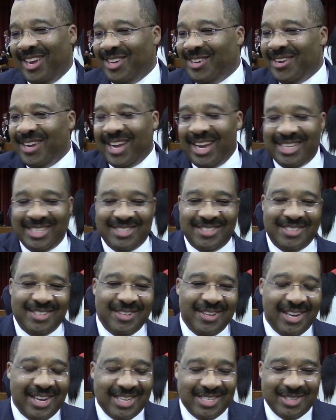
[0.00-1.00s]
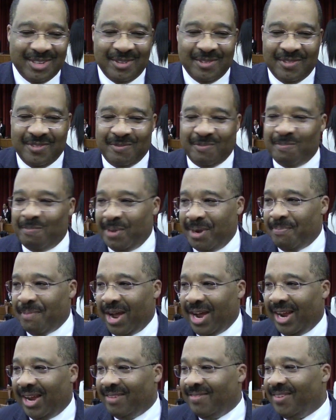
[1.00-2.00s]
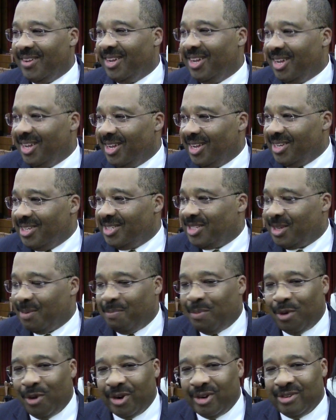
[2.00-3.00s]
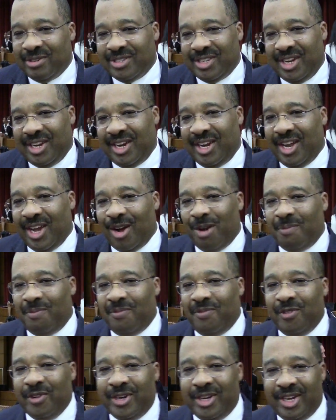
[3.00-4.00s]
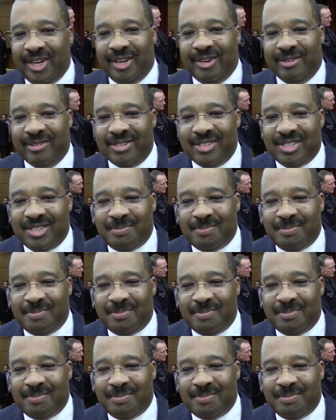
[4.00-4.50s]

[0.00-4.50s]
You guys have been my supporters and help for years.